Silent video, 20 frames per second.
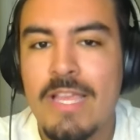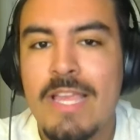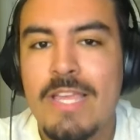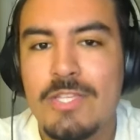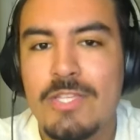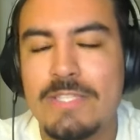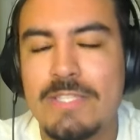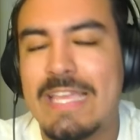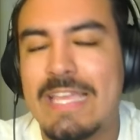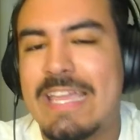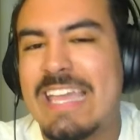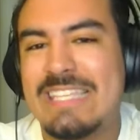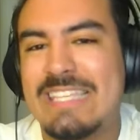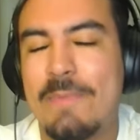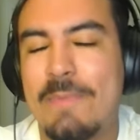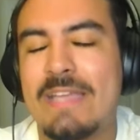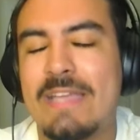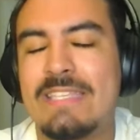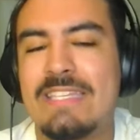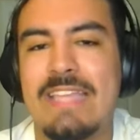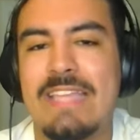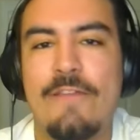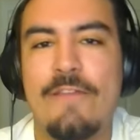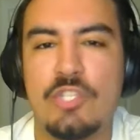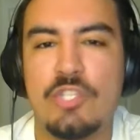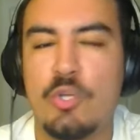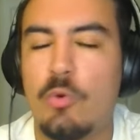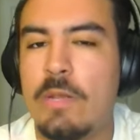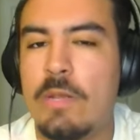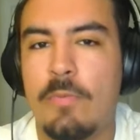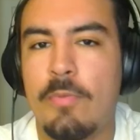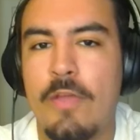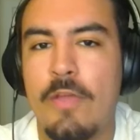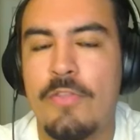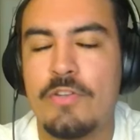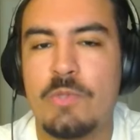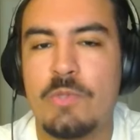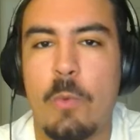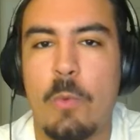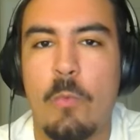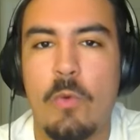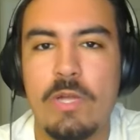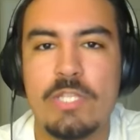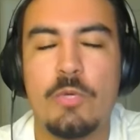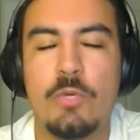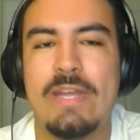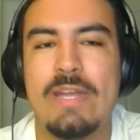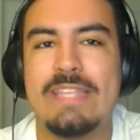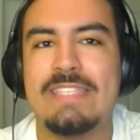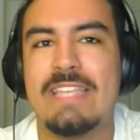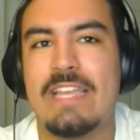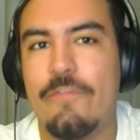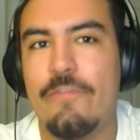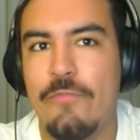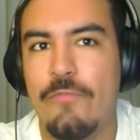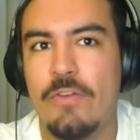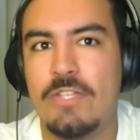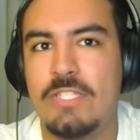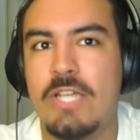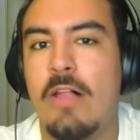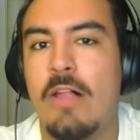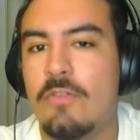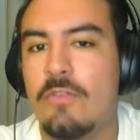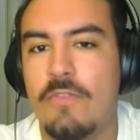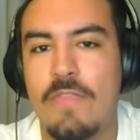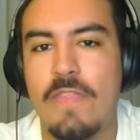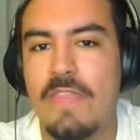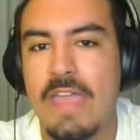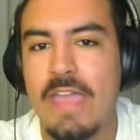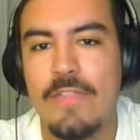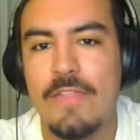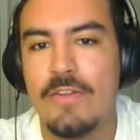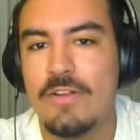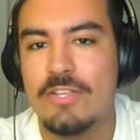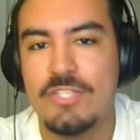So it's like expecting to have twin brothers where one twin is like a foot taller than the other.